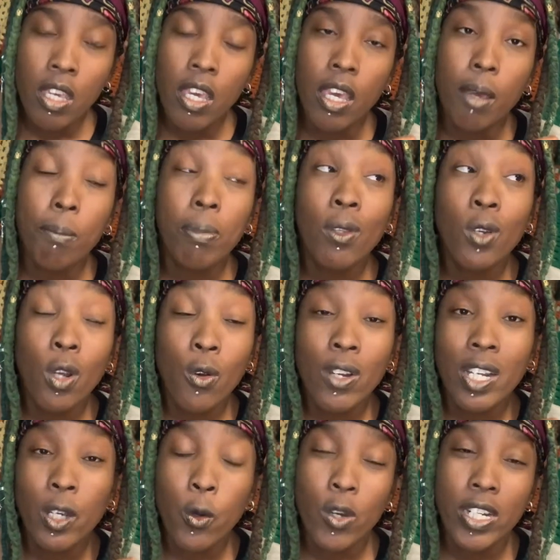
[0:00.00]
And Pluto in
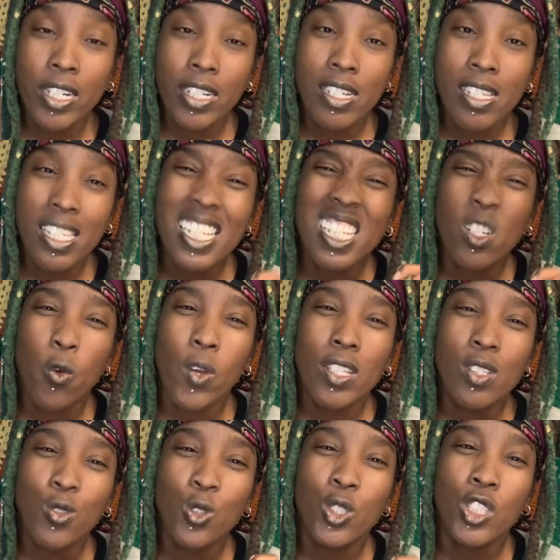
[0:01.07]
Aquarius is going
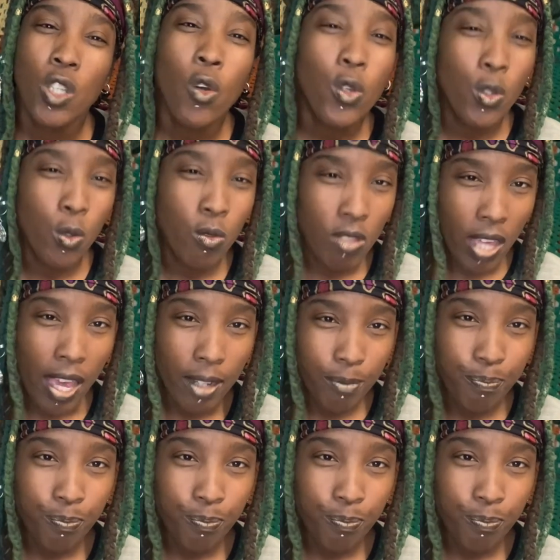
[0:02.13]
to show you that.